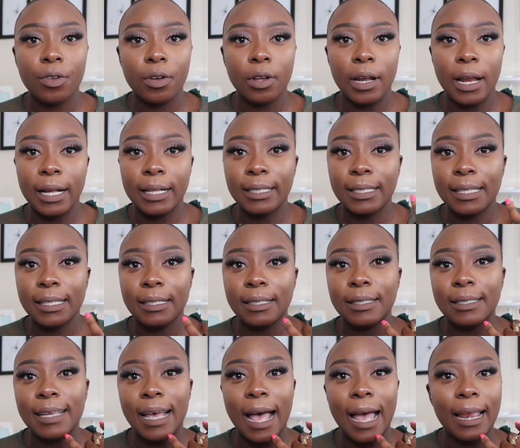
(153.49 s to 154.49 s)
like
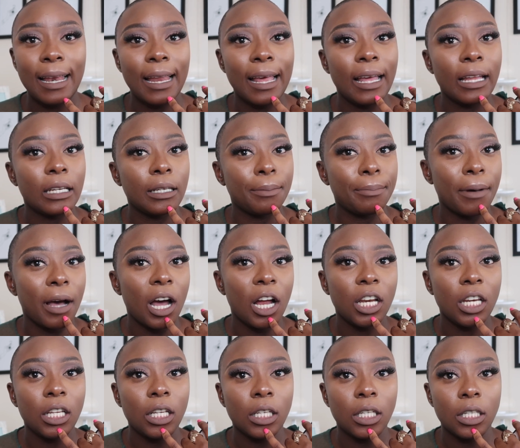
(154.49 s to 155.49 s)
Thailand,
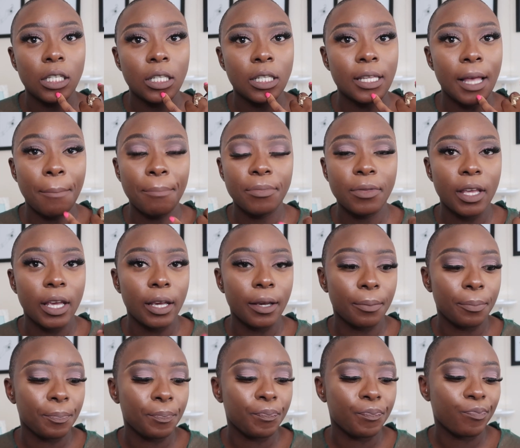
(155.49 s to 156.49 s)
Bali,
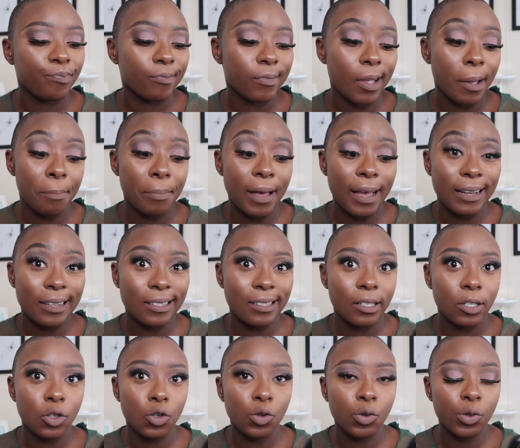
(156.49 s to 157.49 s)
something,
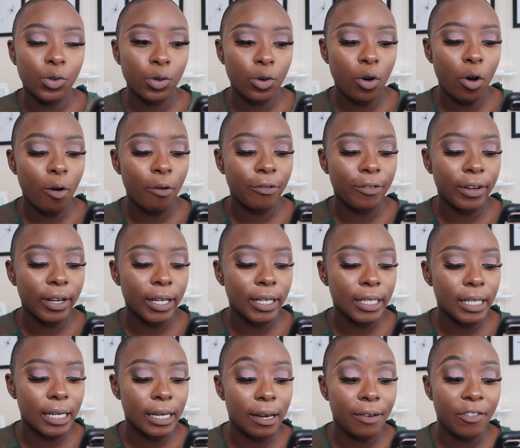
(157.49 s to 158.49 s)
but due to
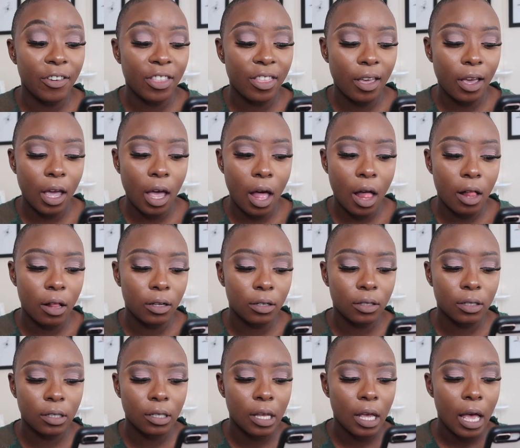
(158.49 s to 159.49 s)
COVID and everything
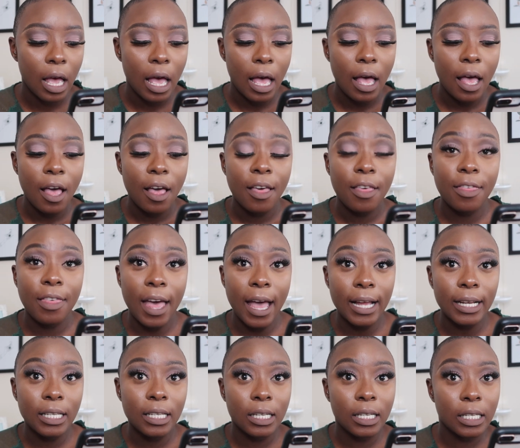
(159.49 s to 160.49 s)
else,
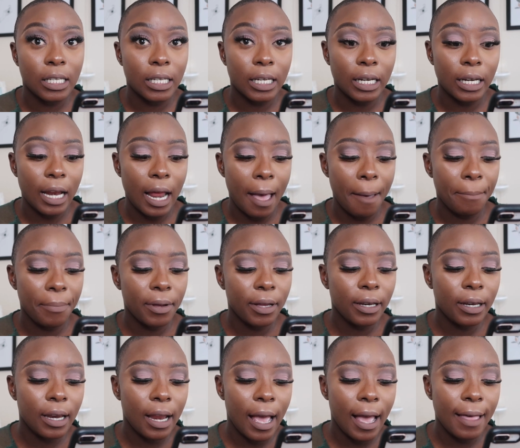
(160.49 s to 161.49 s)
that didn't
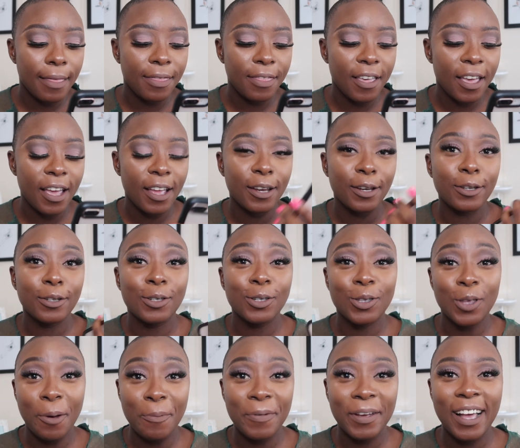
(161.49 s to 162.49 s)
happen. And then
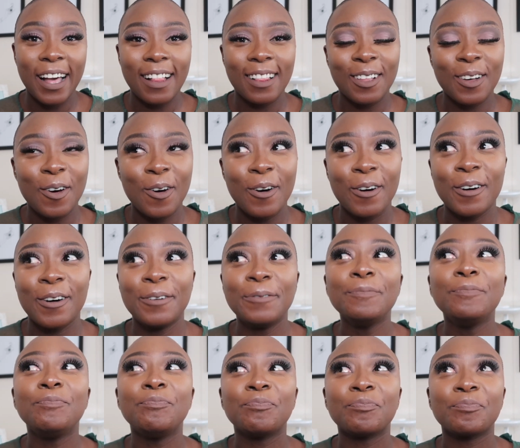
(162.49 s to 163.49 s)
stopping alcohol,